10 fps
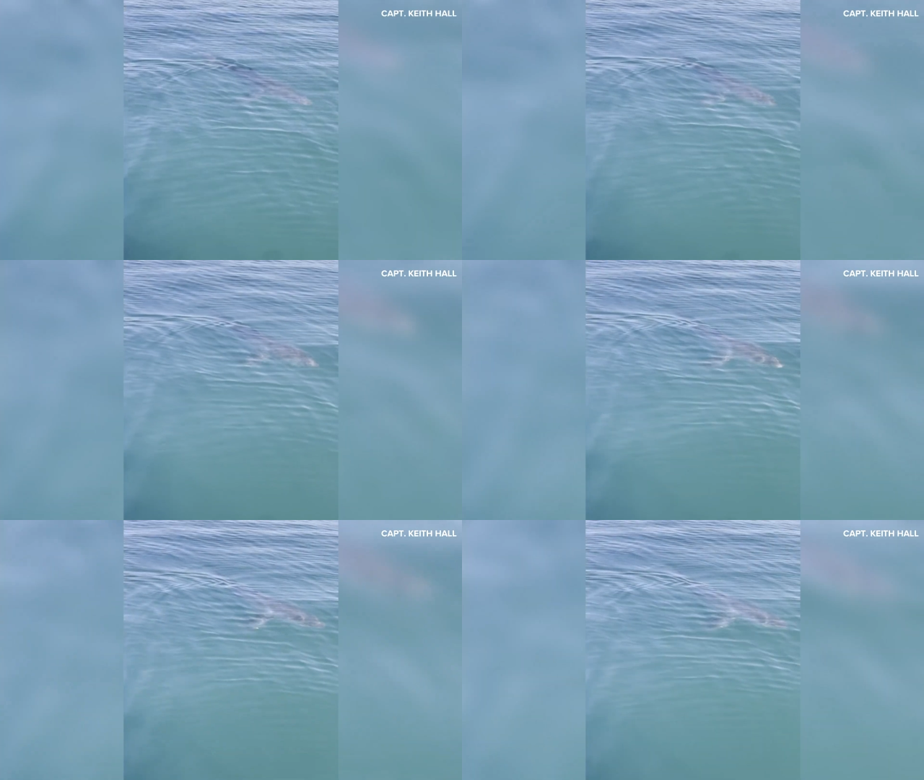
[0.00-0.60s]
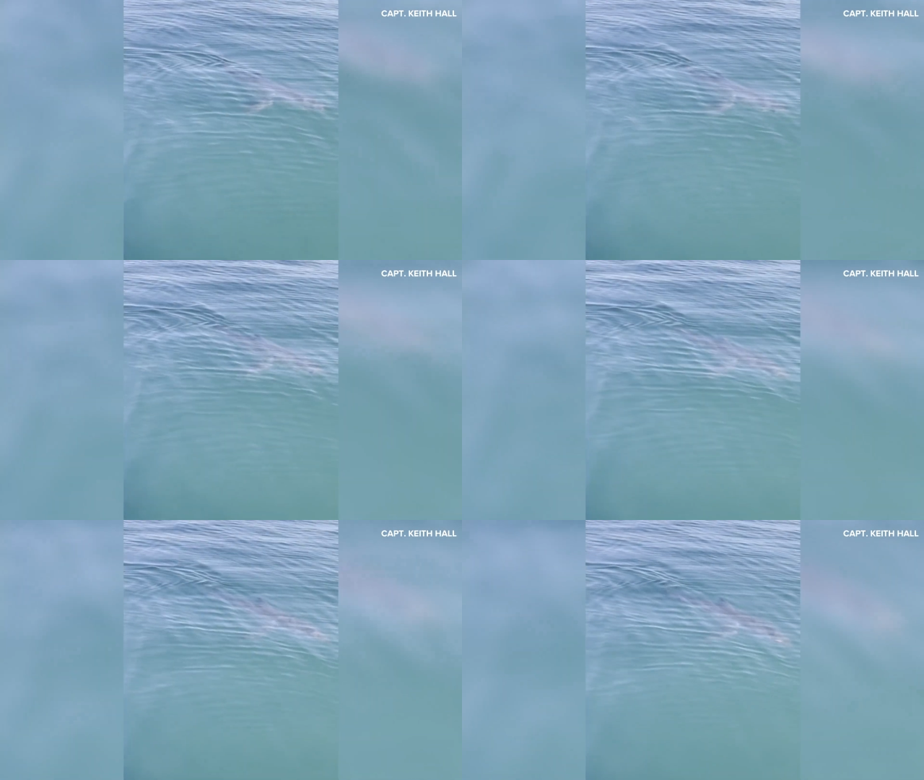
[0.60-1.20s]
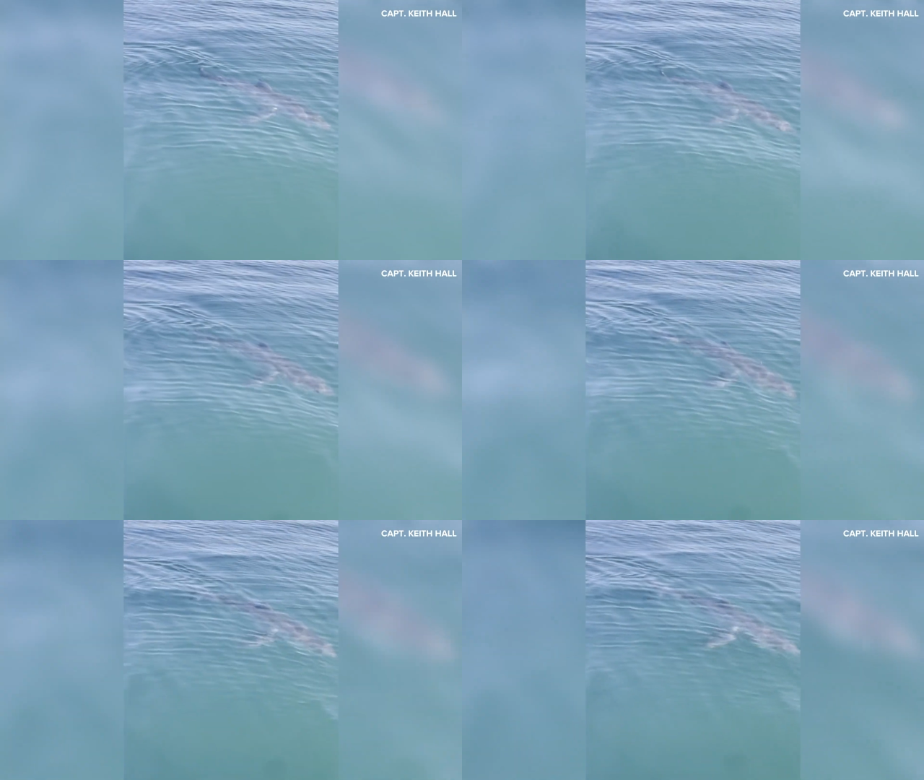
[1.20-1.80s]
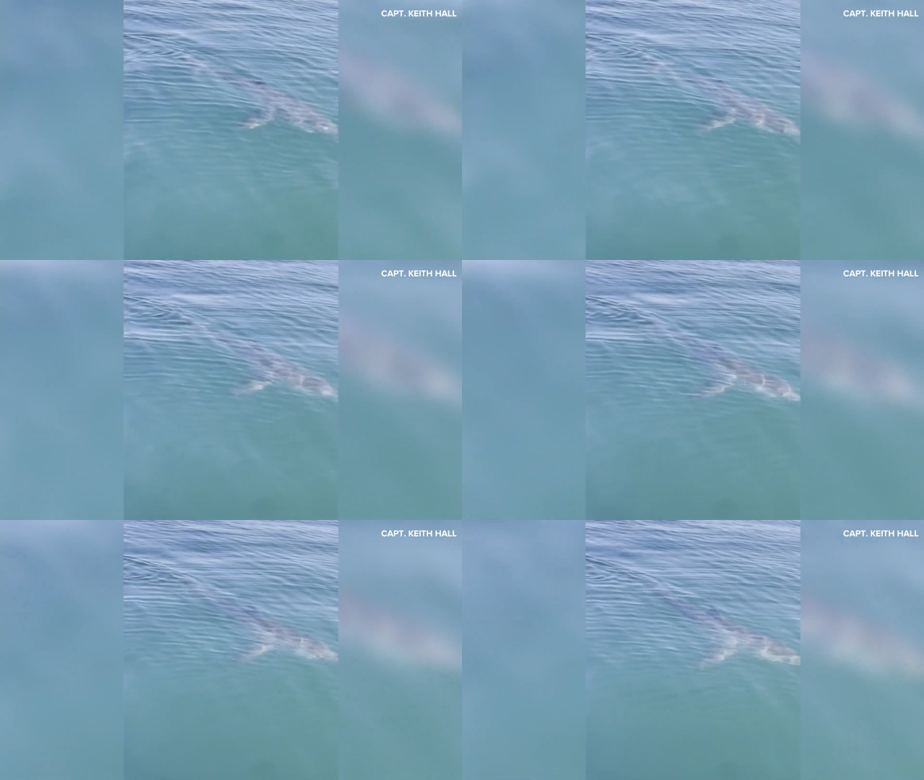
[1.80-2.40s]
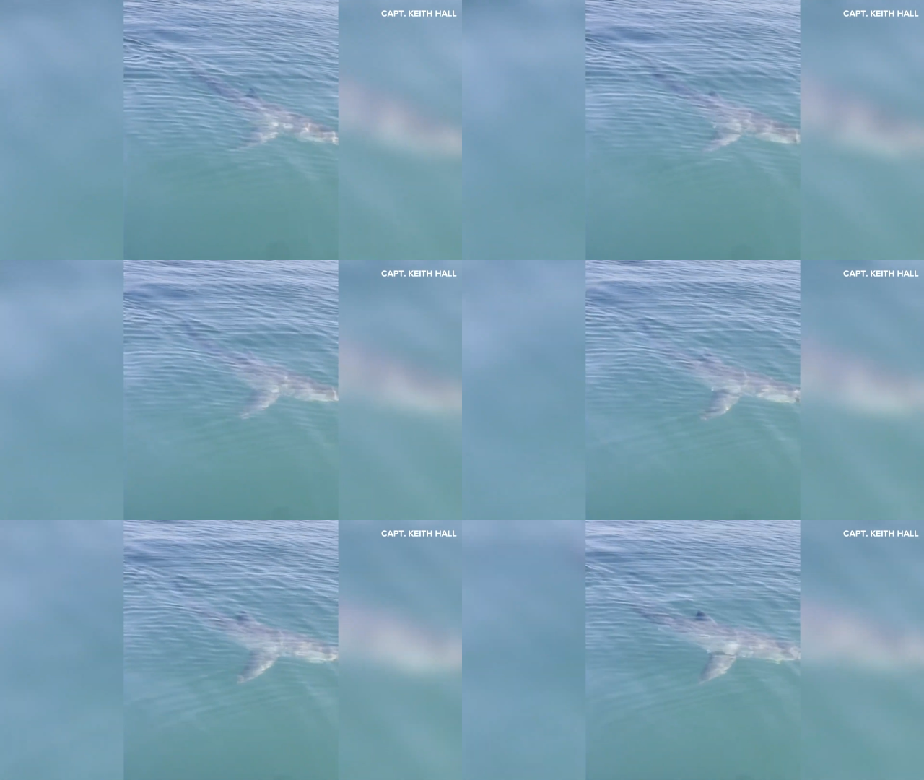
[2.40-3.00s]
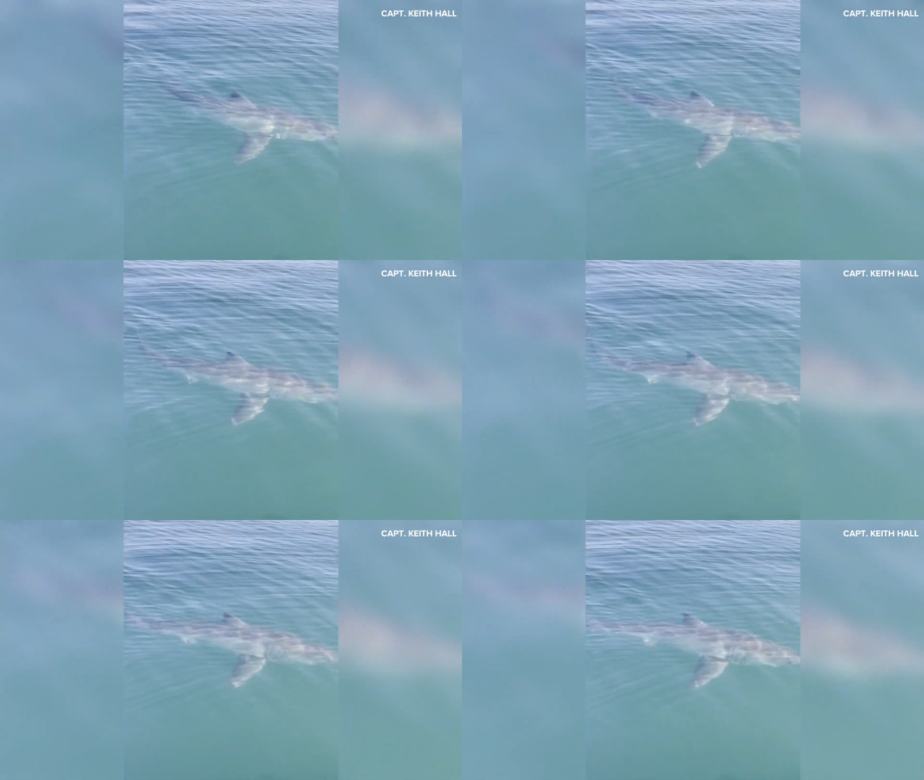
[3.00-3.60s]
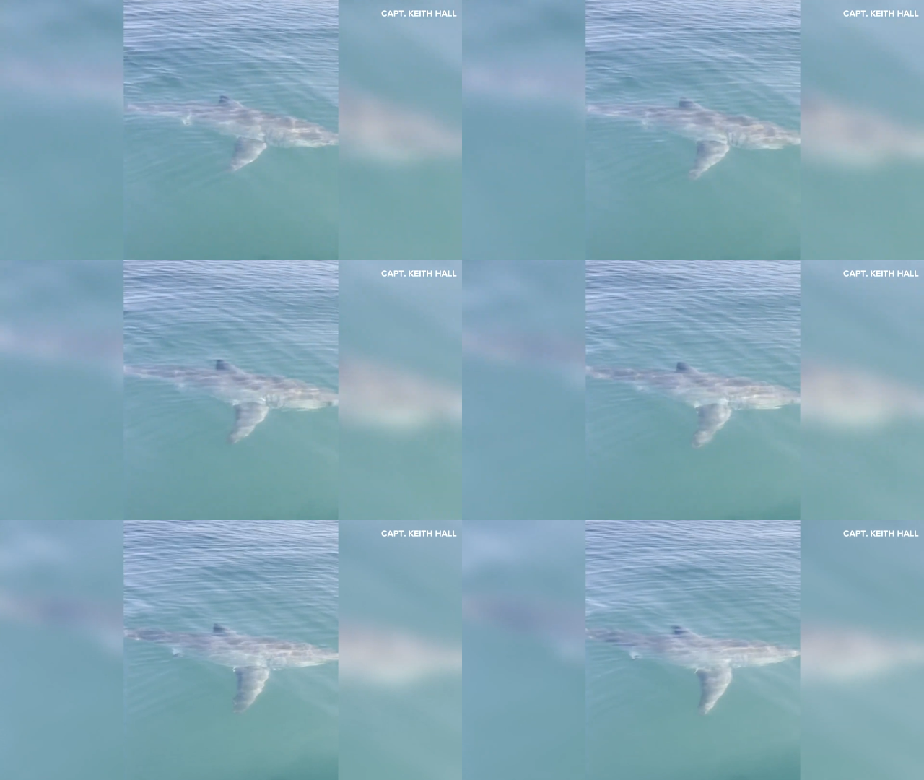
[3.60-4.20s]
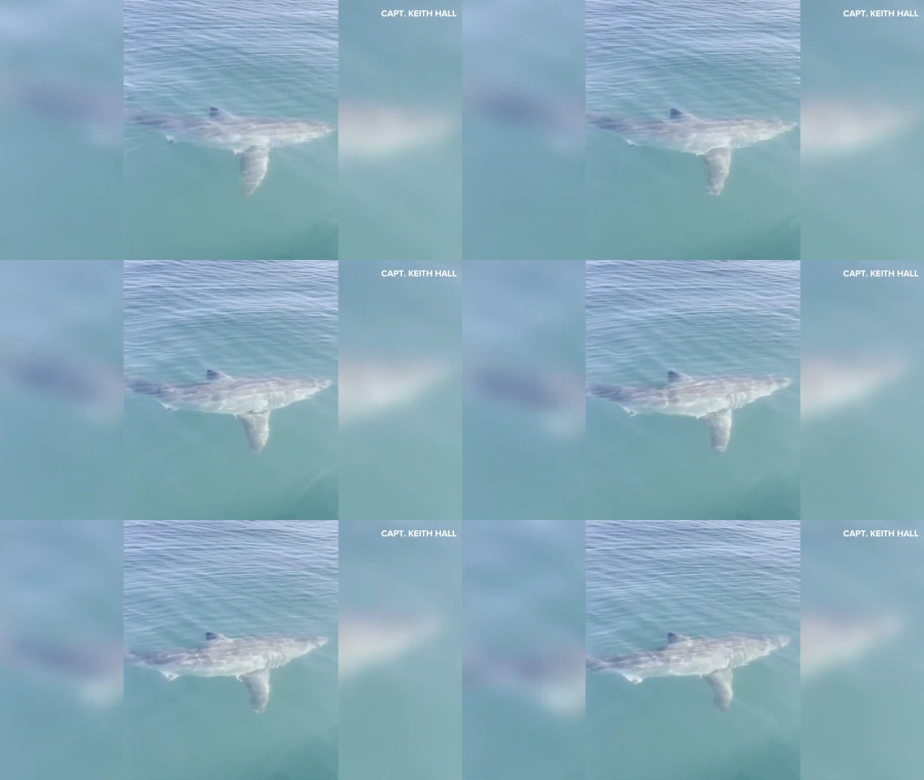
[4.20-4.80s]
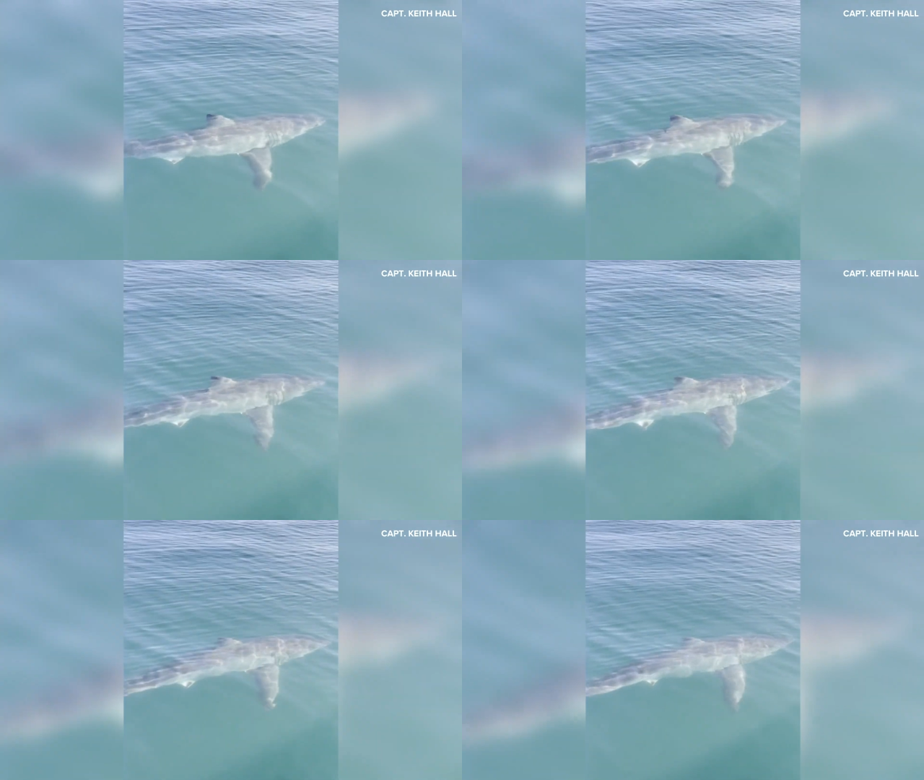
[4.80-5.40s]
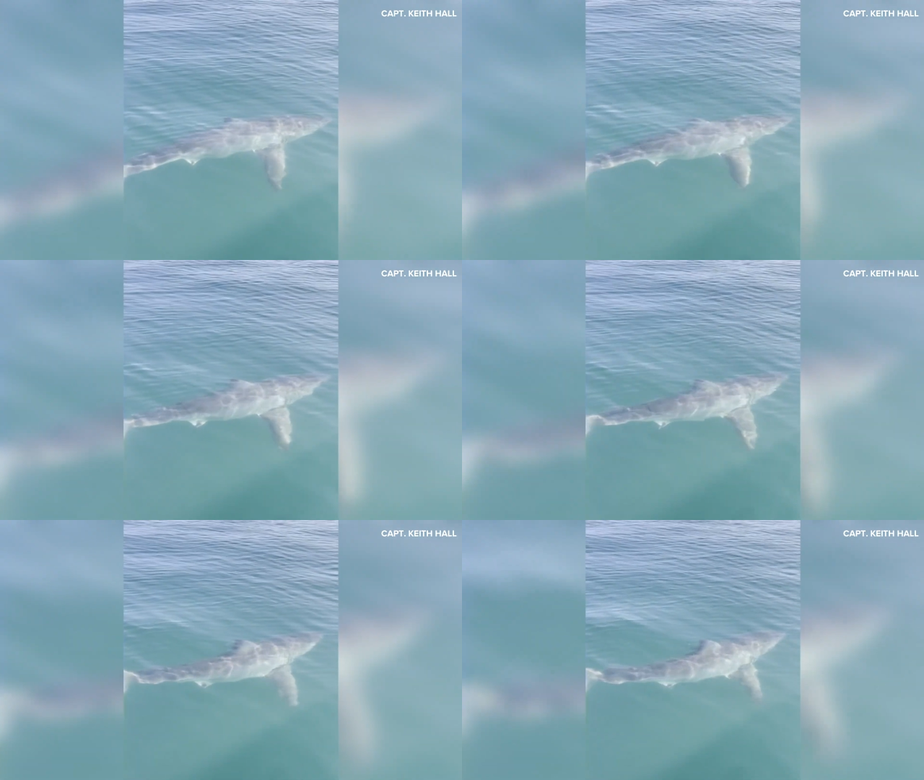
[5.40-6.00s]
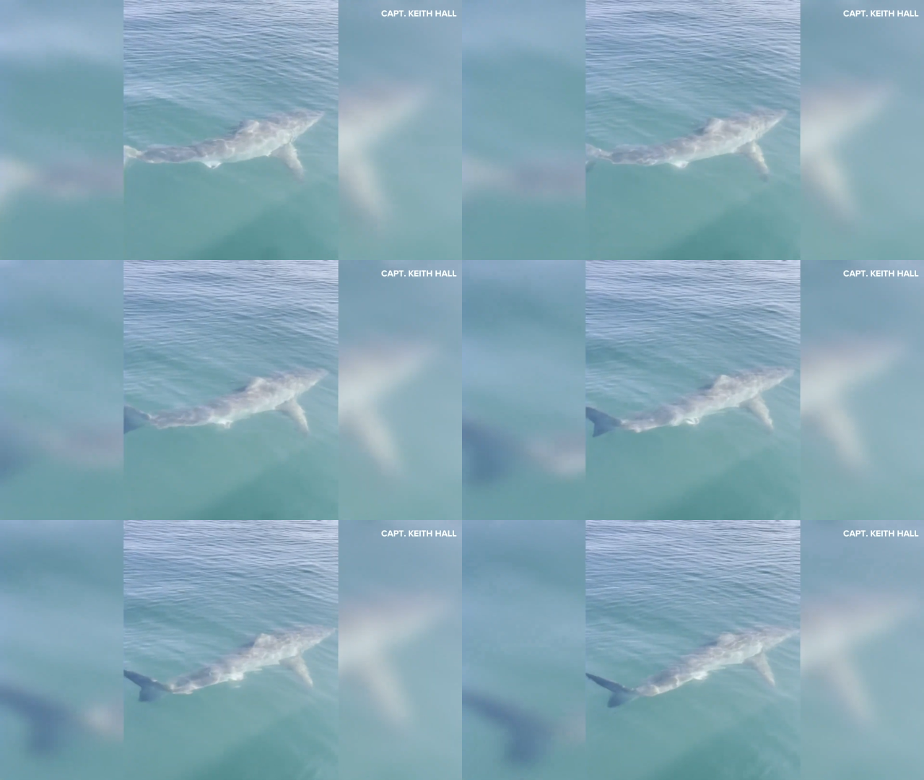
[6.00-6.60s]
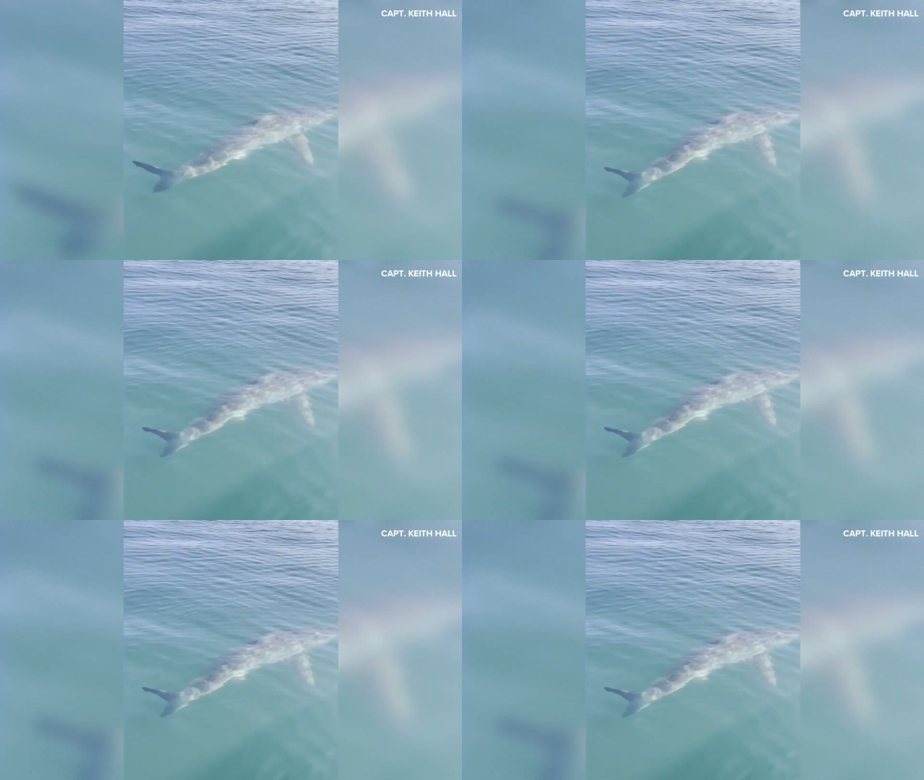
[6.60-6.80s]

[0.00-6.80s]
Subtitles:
[unreadable: no face in view]